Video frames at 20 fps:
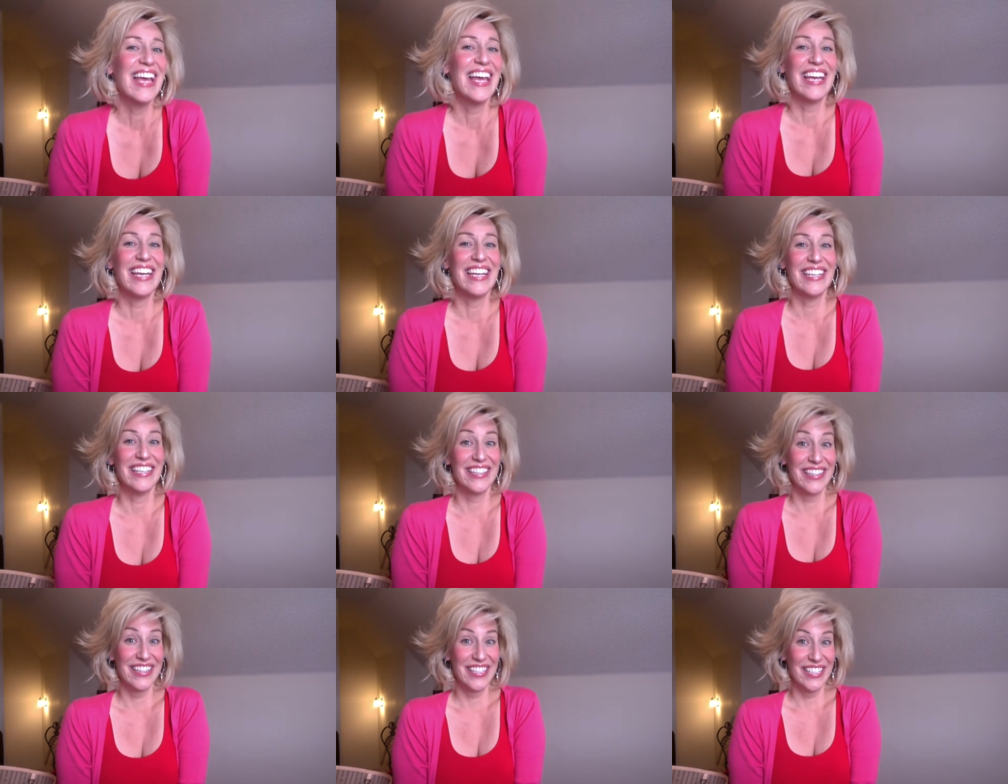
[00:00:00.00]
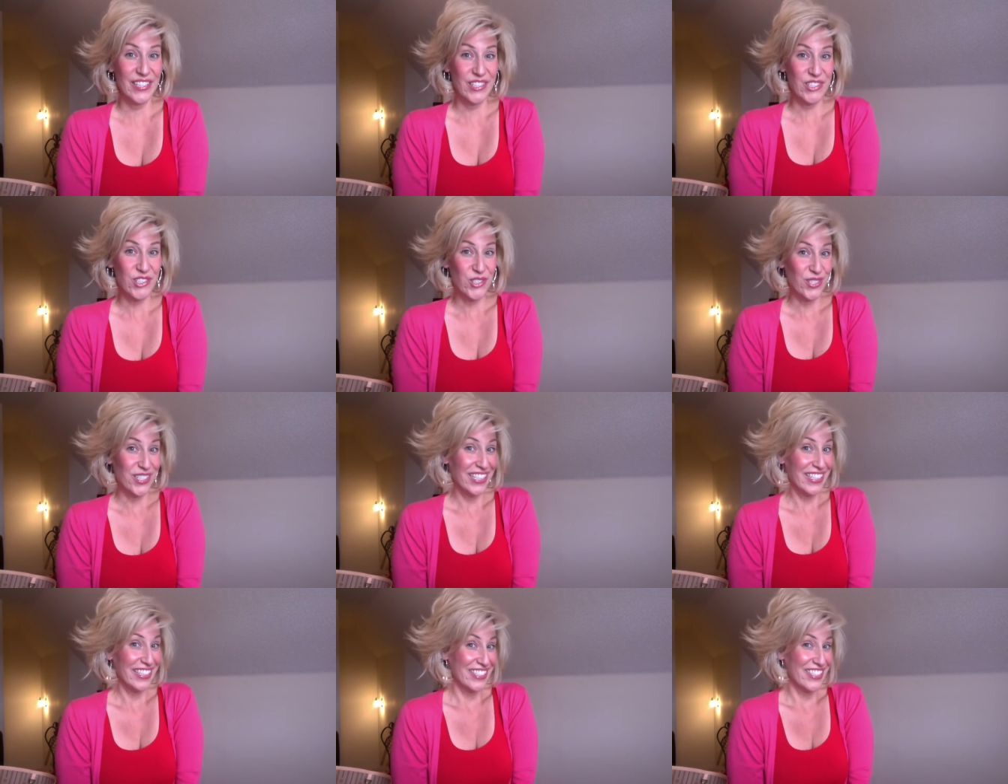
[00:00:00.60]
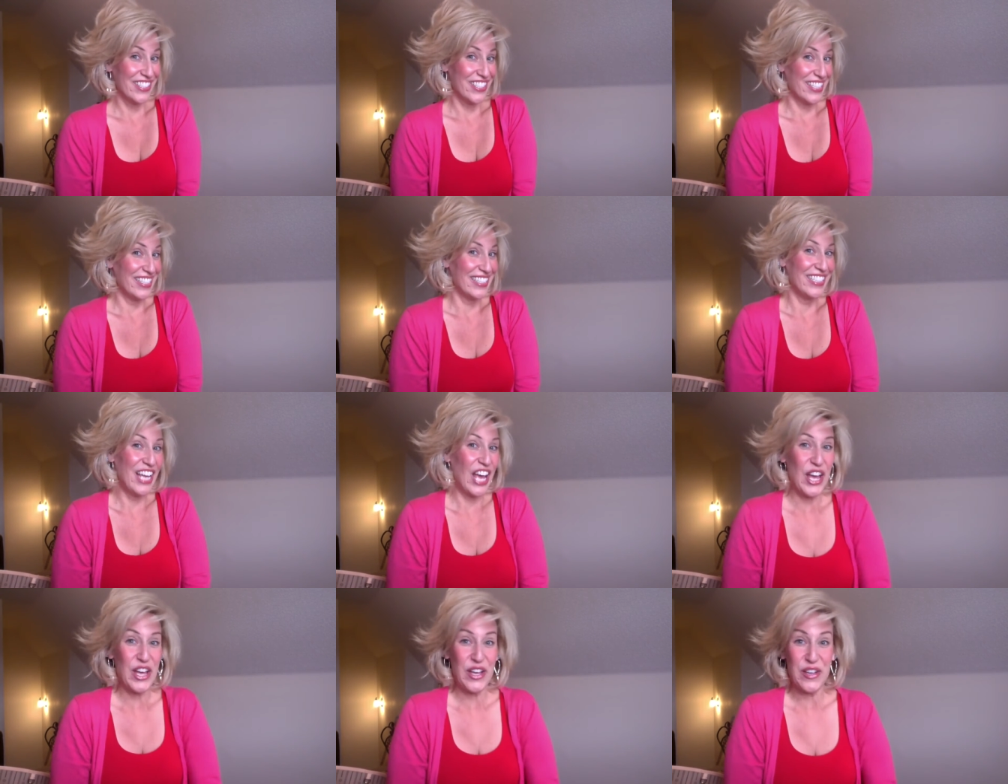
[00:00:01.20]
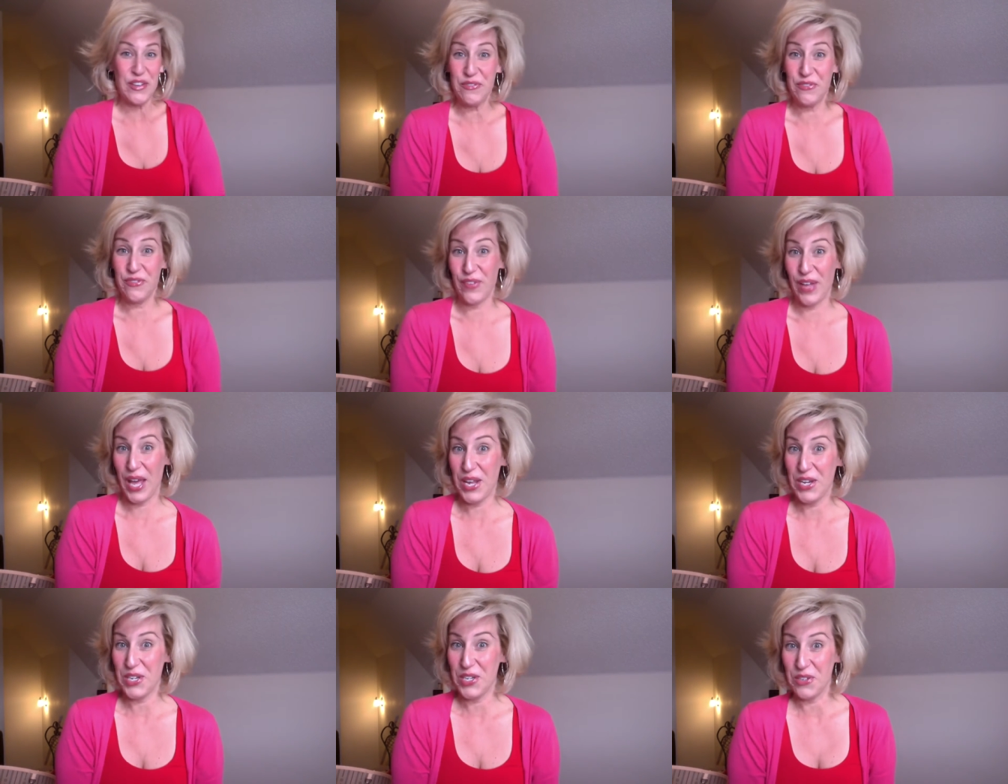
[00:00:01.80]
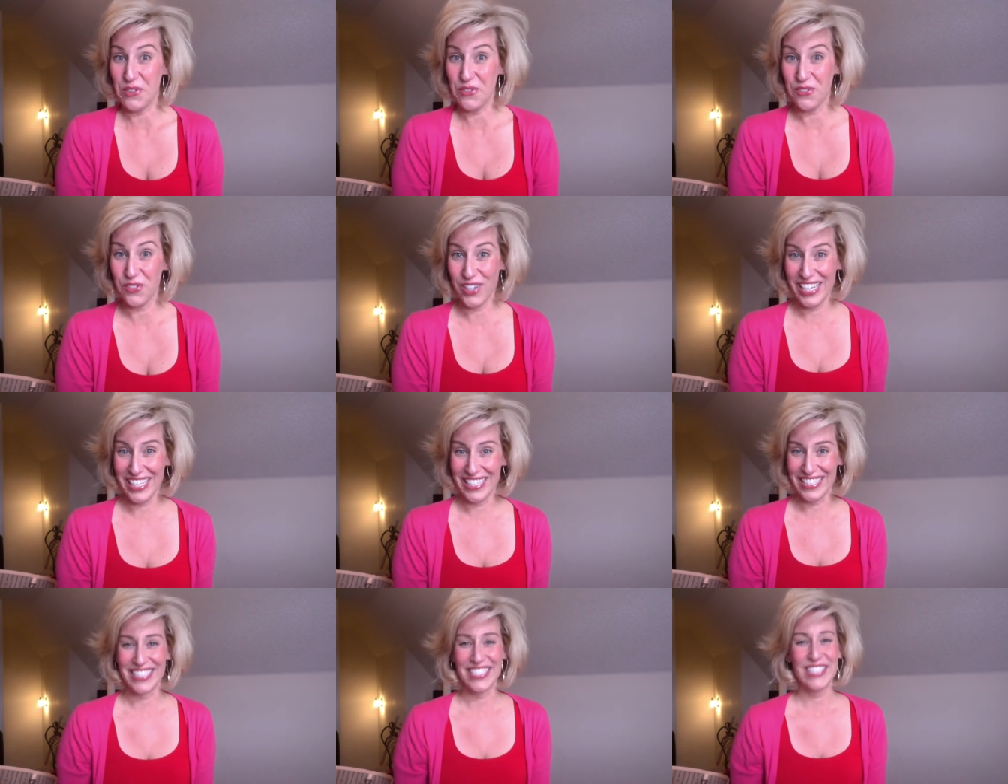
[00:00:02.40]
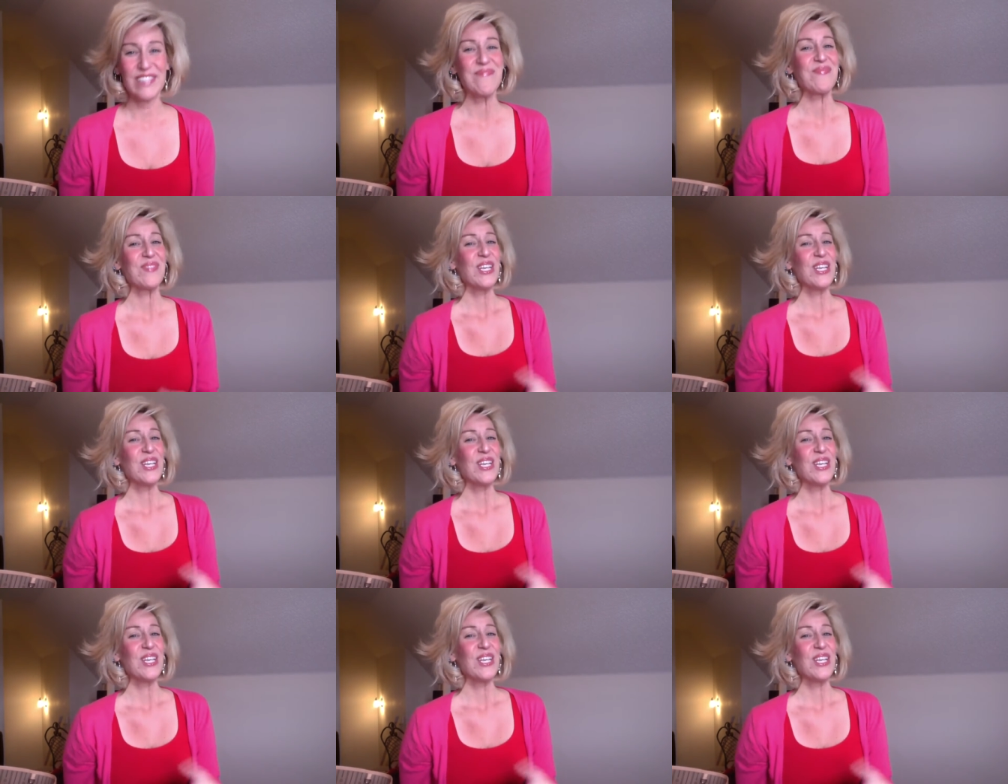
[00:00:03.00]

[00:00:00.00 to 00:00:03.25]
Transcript: and the introduction of a new friend.